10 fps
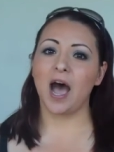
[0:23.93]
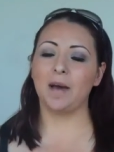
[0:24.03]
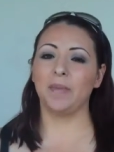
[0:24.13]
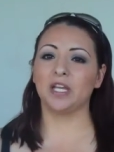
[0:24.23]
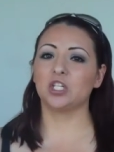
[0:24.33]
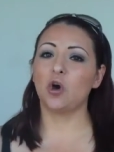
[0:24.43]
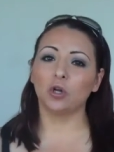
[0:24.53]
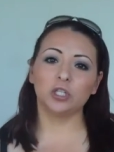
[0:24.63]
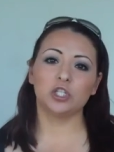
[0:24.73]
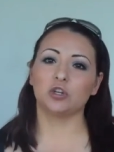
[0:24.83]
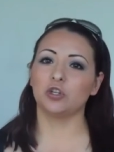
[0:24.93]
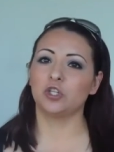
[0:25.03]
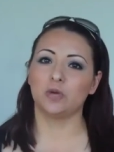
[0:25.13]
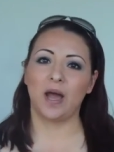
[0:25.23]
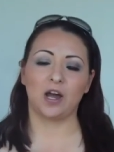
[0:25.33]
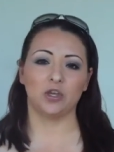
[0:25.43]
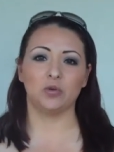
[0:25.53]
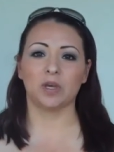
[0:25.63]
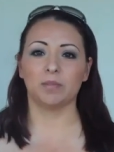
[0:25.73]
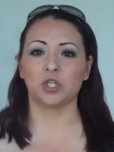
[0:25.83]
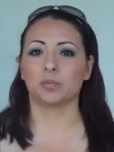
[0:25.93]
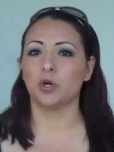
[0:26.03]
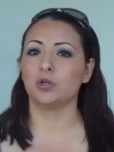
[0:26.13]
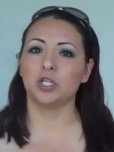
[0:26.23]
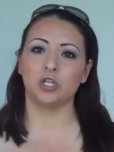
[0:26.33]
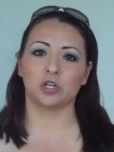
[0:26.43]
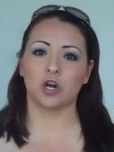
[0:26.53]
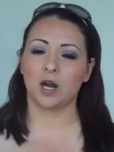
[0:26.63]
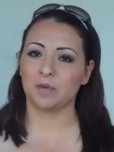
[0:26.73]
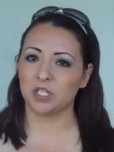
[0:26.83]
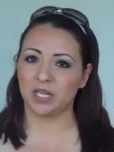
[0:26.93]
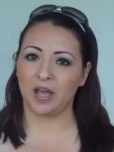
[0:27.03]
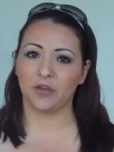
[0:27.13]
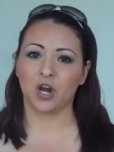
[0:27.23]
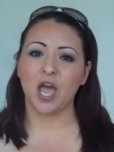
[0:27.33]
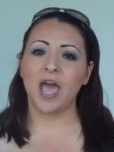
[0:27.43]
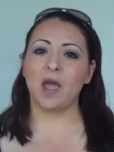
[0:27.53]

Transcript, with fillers: Um, it totally shows you how you can put your protein, your carbs together,